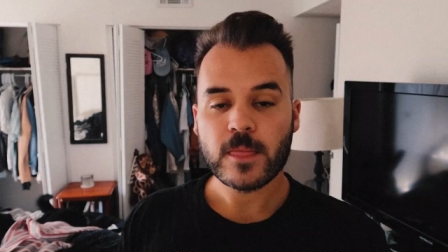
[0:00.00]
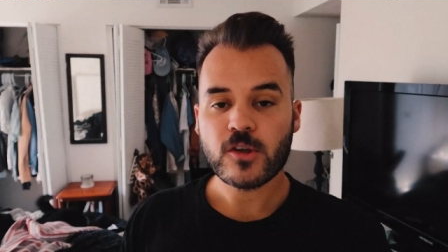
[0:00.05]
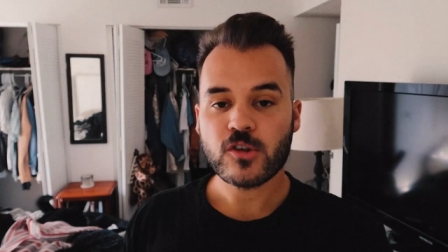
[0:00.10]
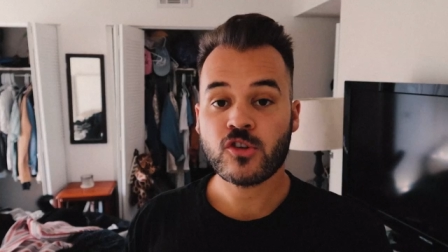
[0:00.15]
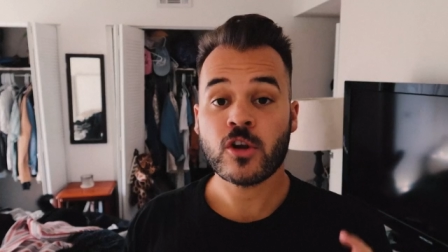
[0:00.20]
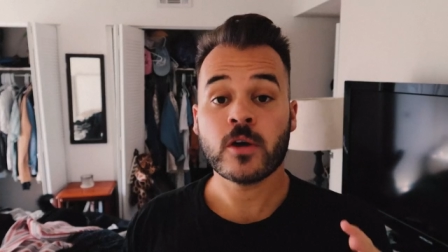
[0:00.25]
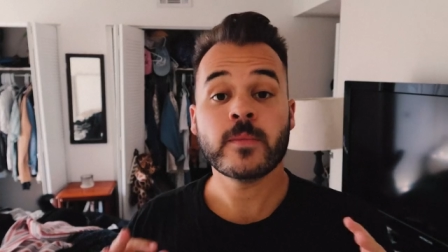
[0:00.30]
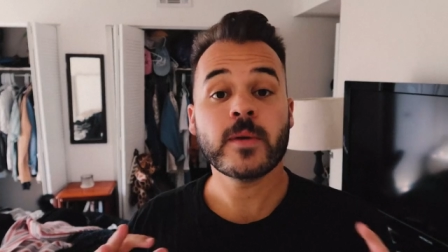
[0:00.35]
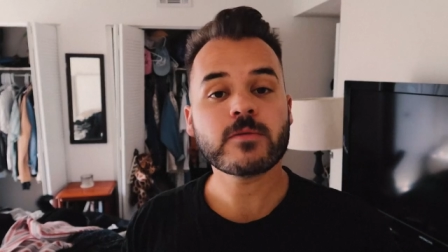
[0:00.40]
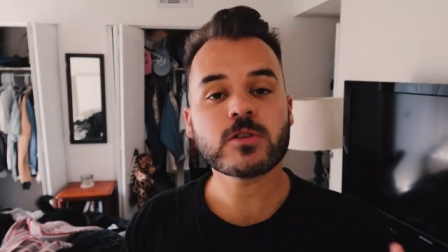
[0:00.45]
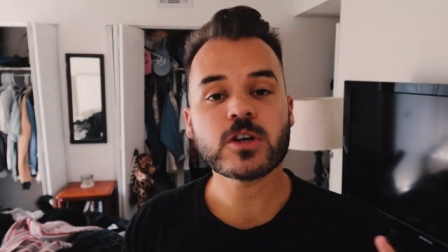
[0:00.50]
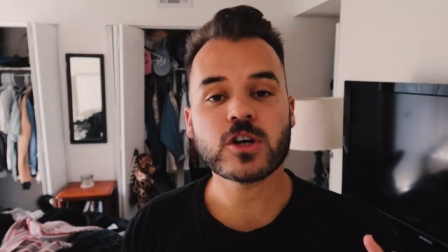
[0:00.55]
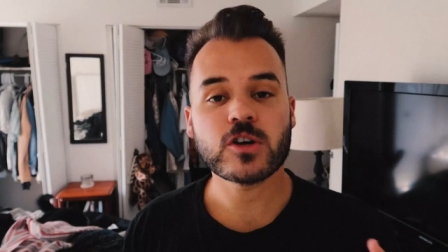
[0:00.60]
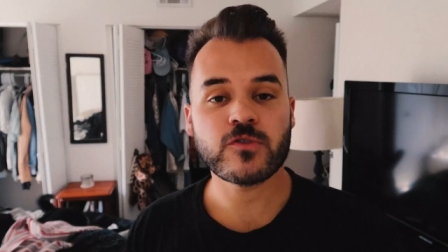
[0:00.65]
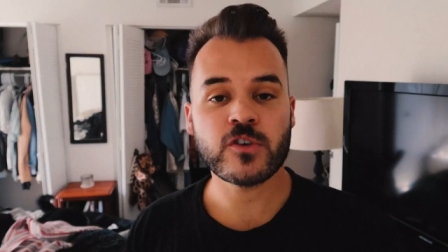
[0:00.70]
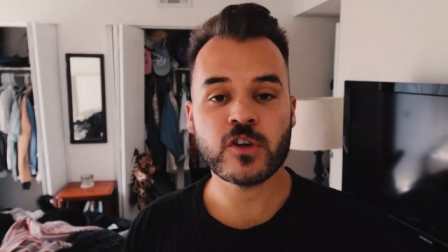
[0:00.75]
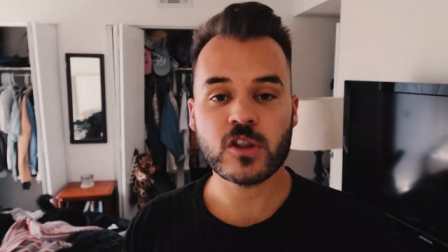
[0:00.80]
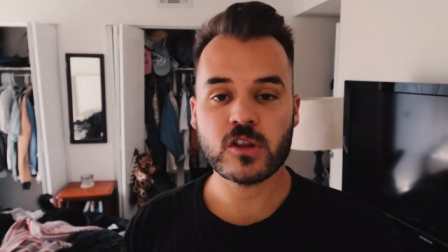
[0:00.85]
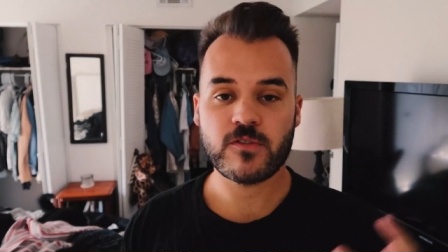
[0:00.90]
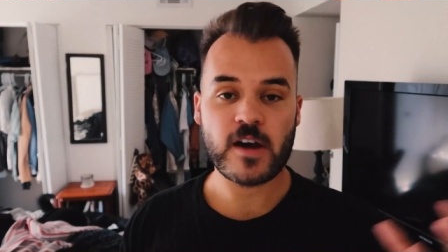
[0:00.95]
So I'm able to go
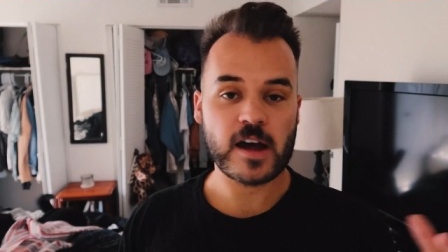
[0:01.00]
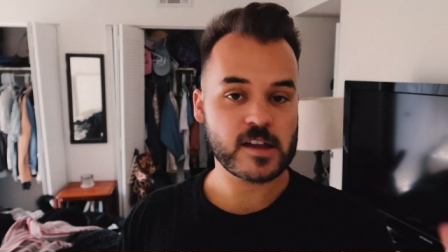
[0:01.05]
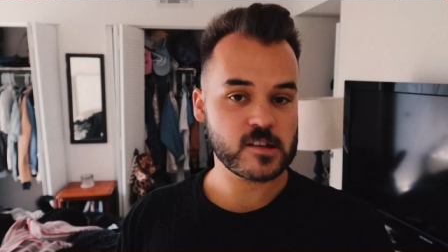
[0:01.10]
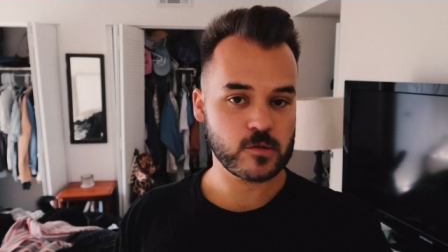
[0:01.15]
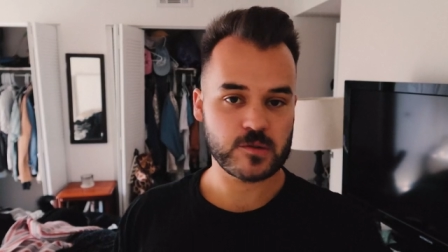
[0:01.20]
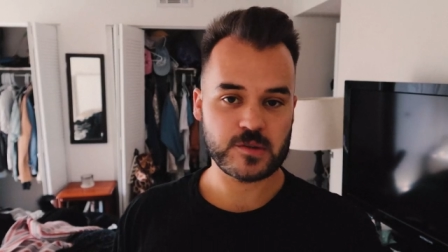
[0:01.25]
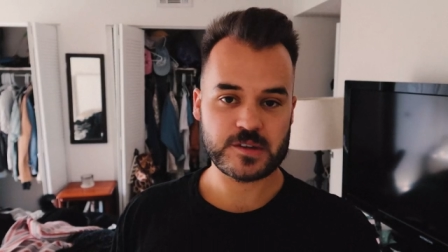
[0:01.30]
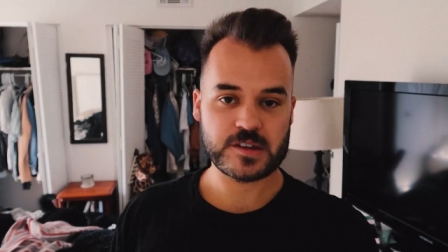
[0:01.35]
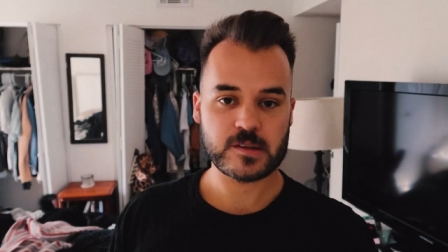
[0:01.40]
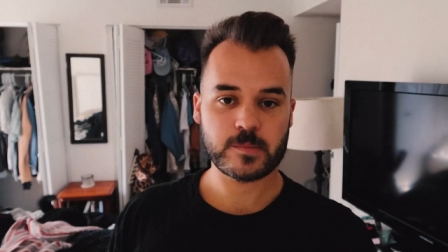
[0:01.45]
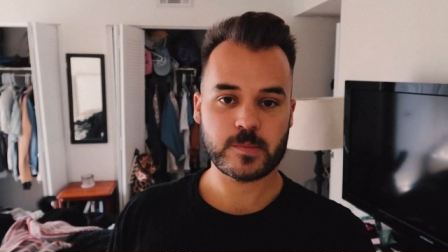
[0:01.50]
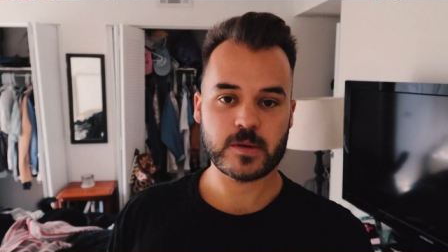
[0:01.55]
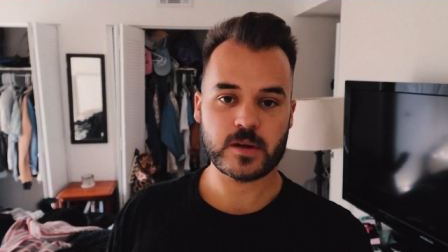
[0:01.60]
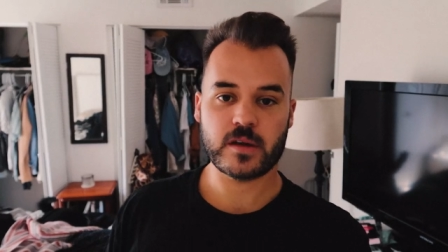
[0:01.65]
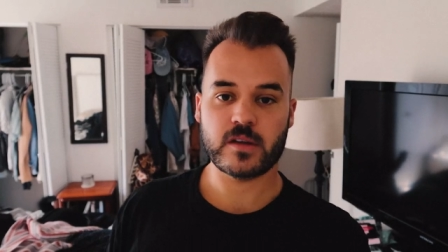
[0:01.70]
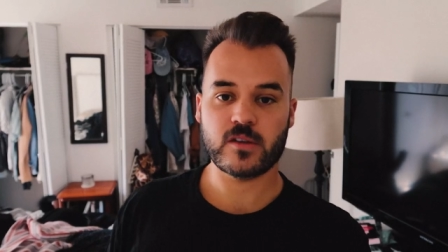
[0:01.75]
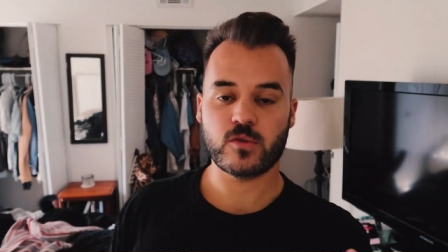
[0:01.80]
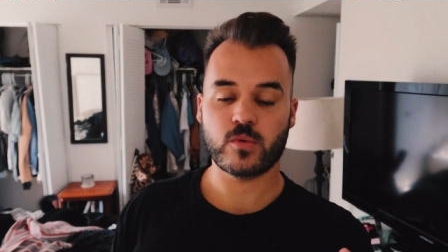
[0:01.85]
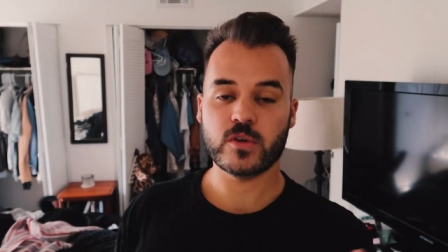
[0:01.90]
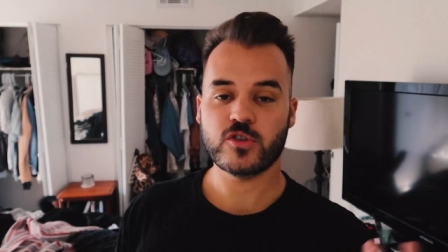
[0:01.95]
fairly fast with this
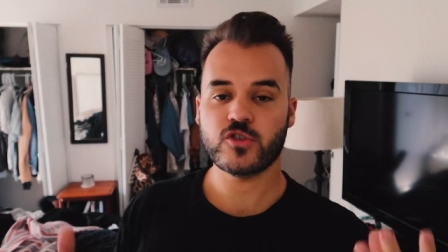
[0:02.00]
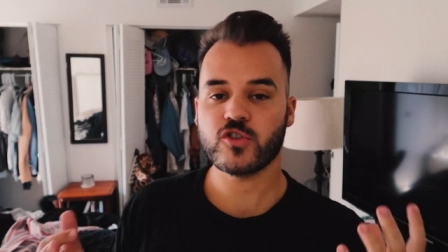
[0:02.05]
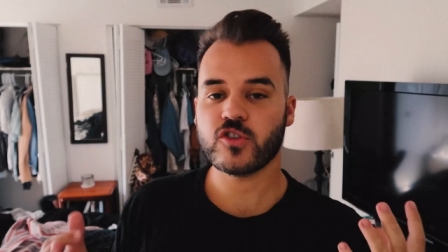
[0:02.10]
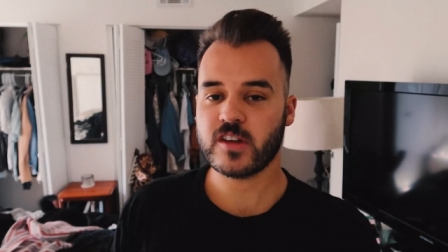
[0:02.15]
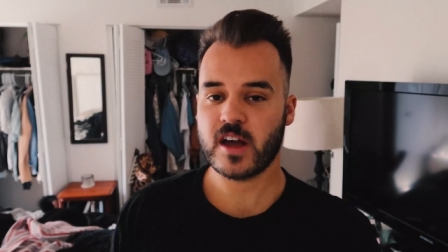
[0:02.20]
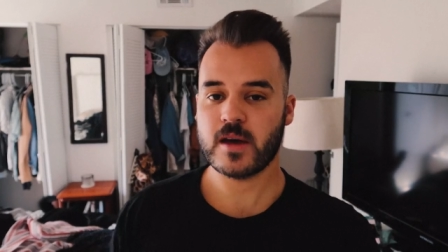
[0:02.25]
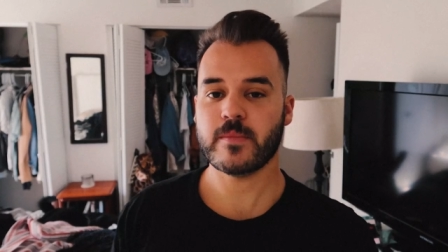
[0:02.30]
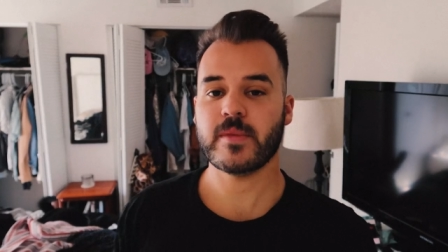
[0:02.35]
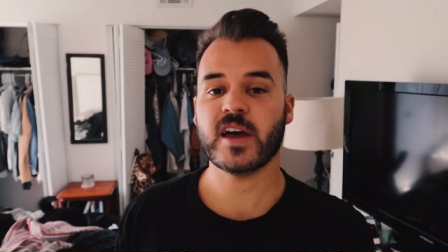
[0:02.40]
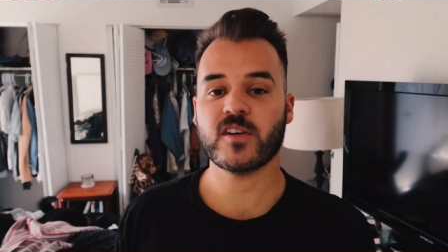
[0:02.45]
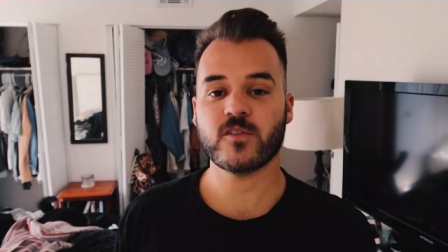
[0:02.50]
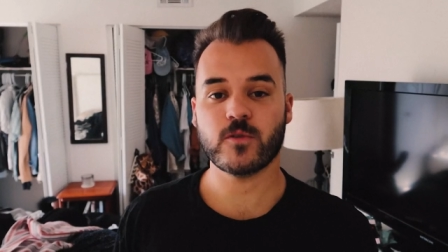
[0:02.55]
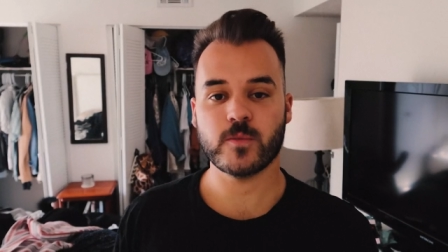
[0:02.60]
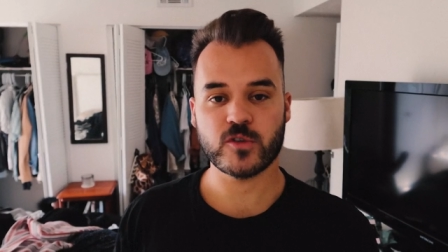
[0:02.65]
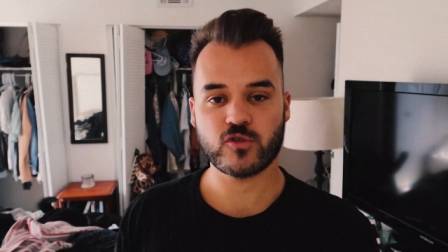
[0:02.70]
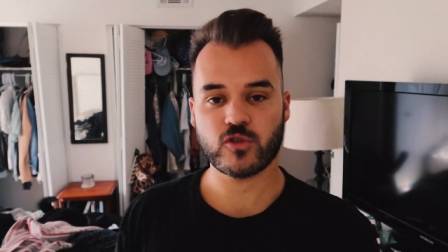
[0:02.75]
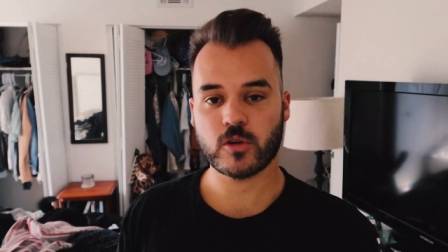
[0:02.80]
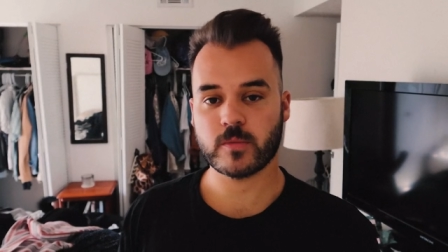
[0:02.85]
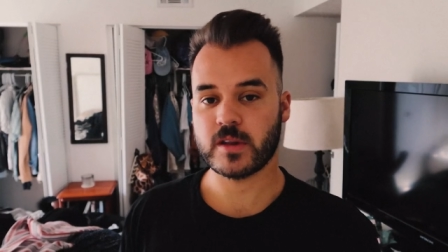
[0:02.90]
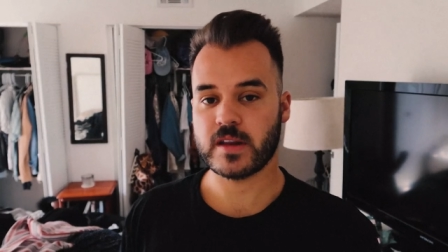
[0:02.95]
because we just got back from
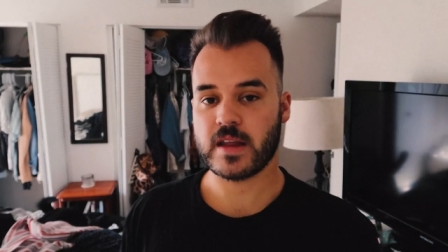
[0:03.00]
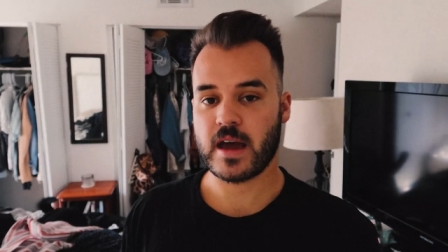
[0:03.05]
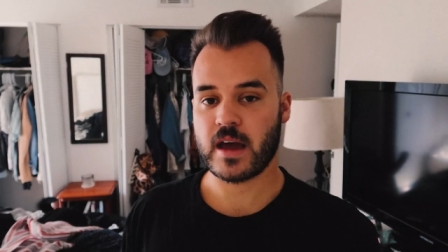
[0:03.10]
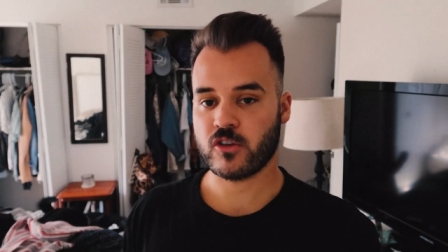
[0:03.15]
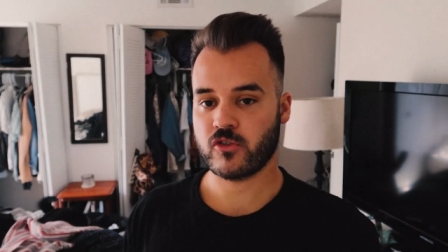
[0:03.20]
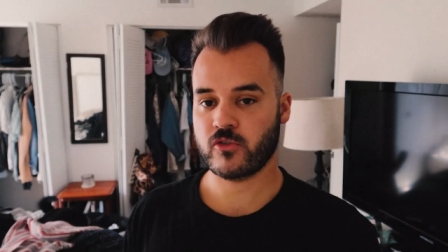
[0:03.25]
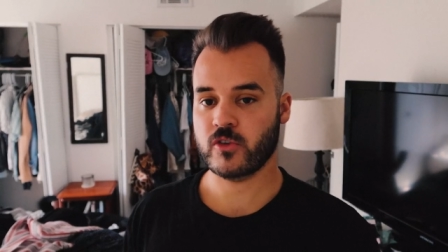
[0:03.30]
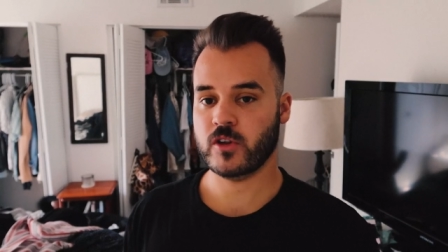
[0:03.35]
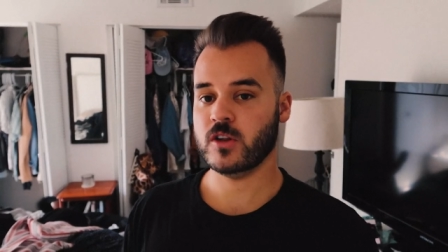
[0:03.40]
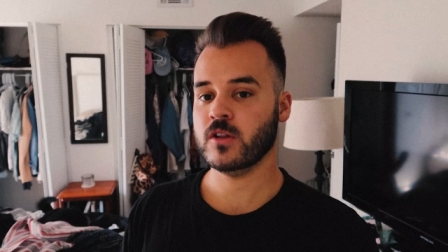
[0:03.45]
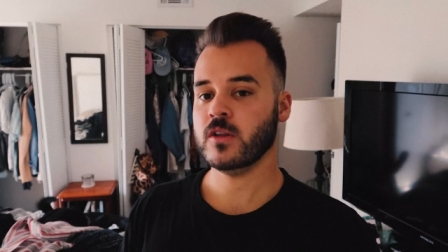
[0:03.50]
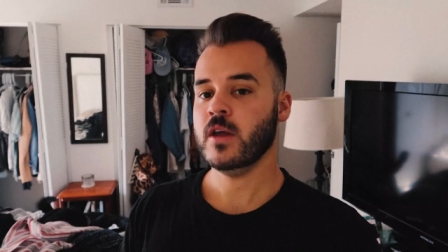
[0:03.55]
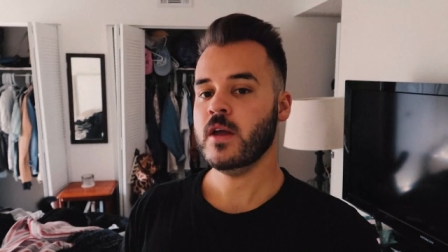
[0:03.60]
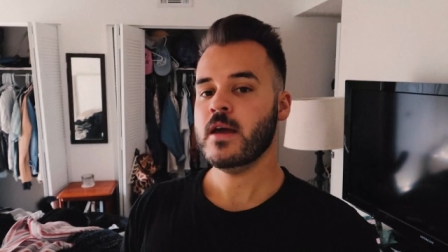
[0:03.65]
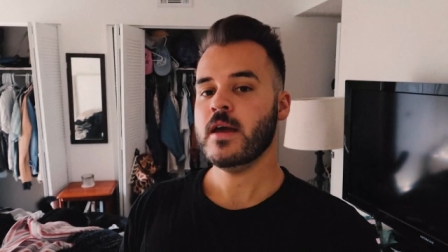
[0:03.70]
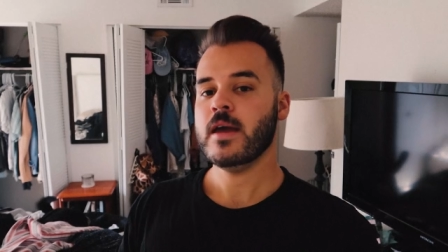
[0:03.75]
a trip to Nashville.